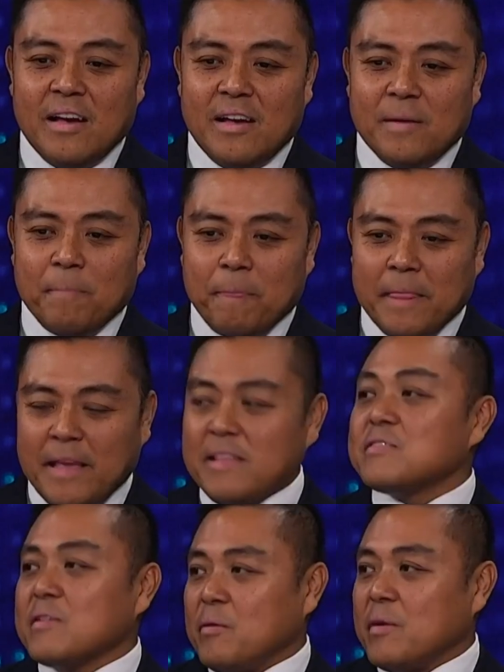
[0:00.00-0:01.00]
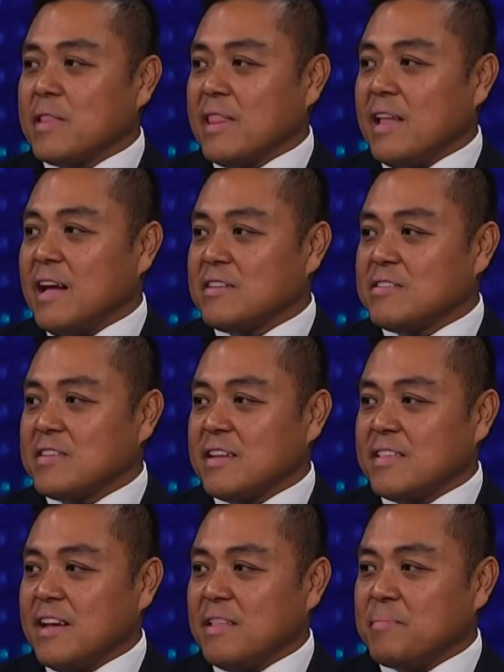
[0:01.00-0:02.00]
Um, it was quite a large
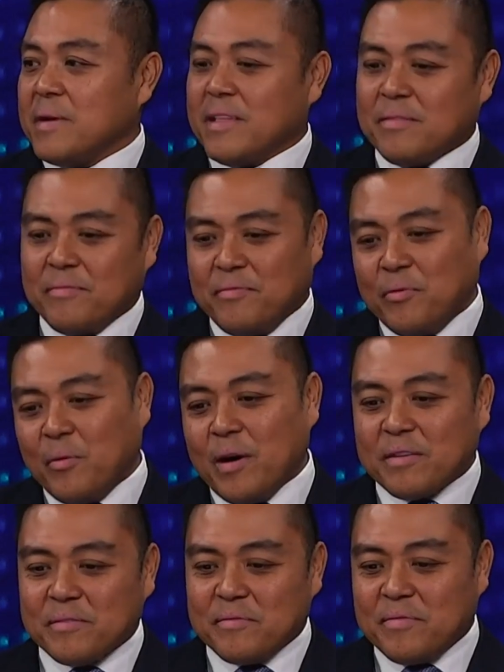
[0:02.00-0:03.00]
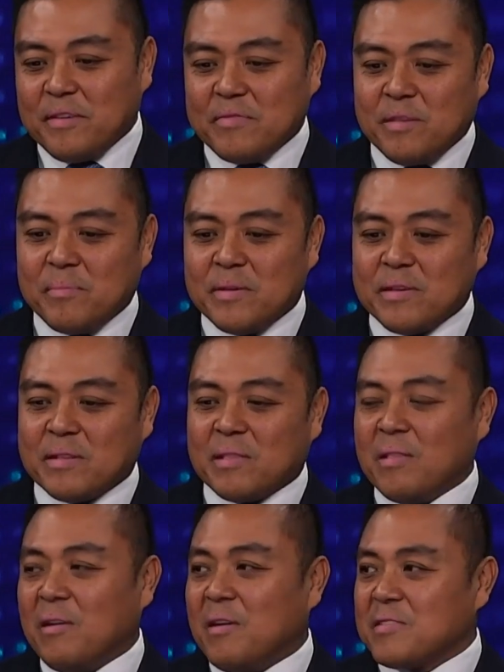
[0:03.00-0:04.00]
shutdown, but 450
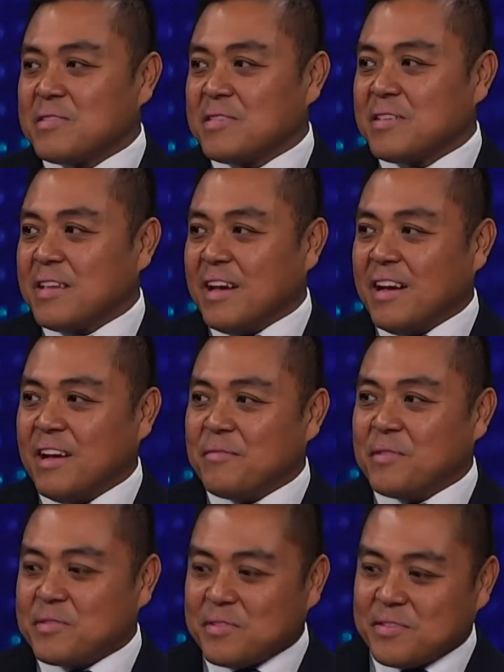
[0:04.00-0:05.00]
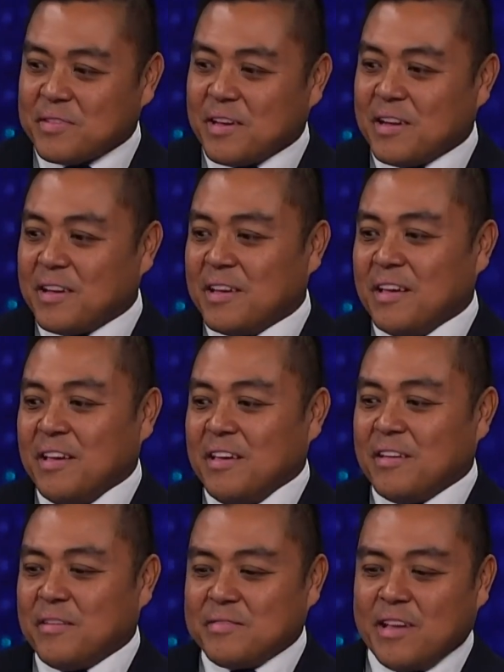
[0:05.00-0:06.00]
million loss uh, versus uh,
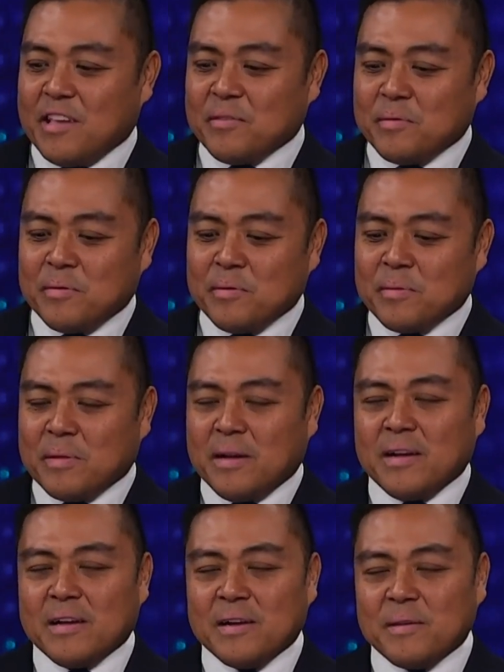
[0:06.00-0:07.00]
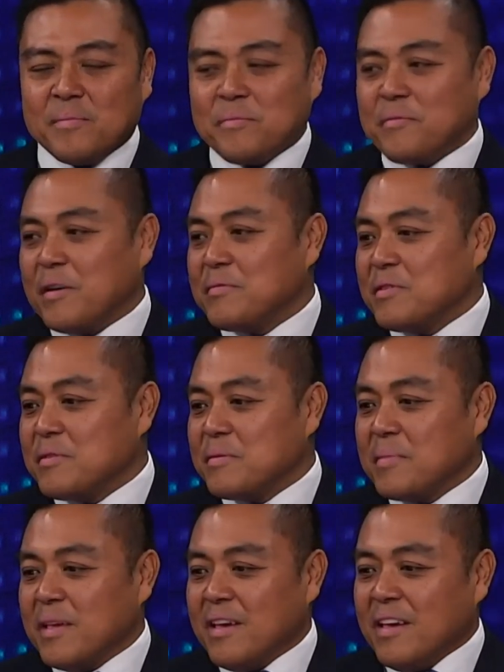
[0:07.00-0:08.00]
you know, its annual uh,
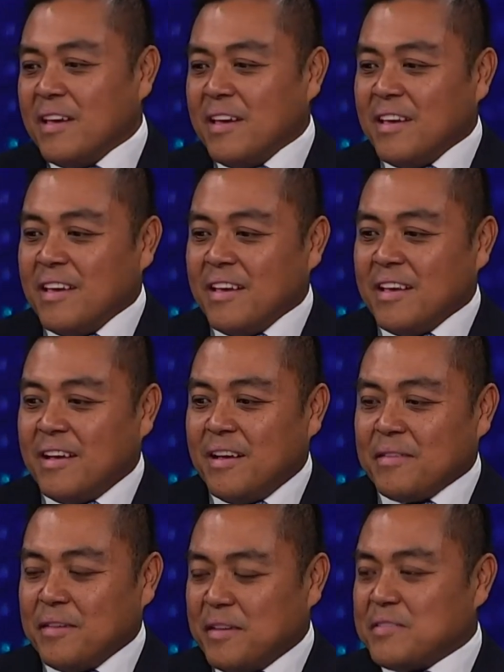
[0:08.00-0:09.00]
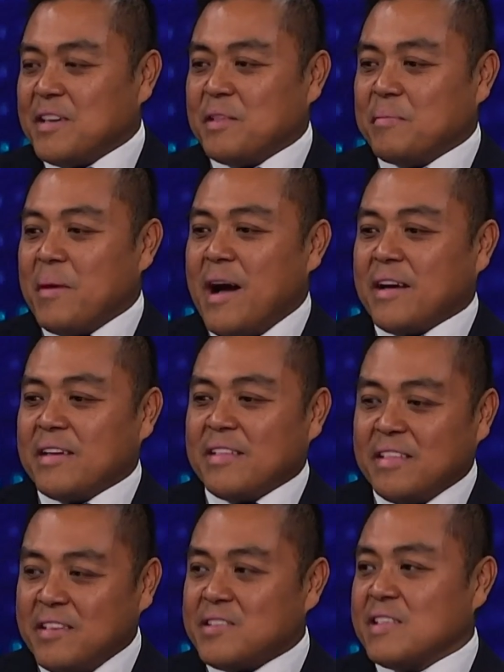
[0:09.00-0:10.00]
revenue. you can see that
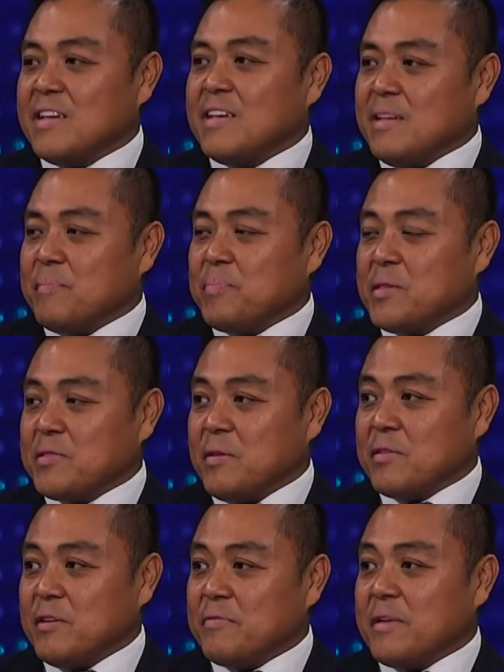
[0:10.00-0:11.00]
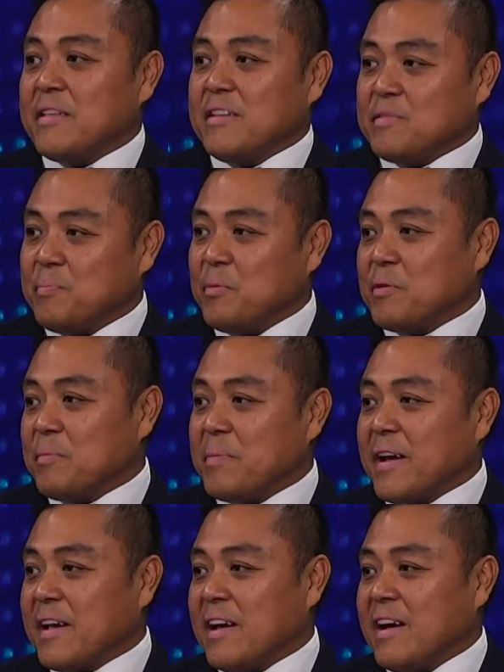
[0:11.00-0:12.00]
market initially sold off and it's bought it
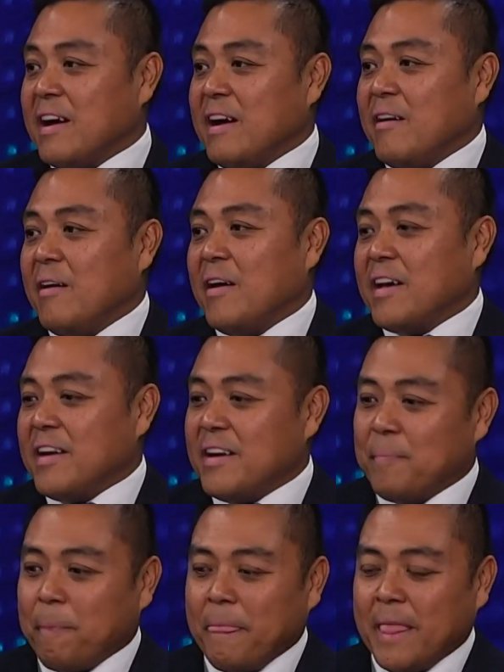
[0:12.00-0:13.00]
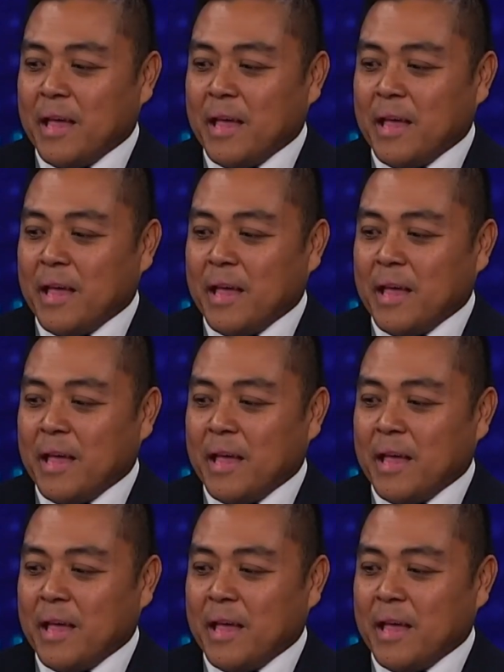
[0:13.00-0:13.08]
back higher.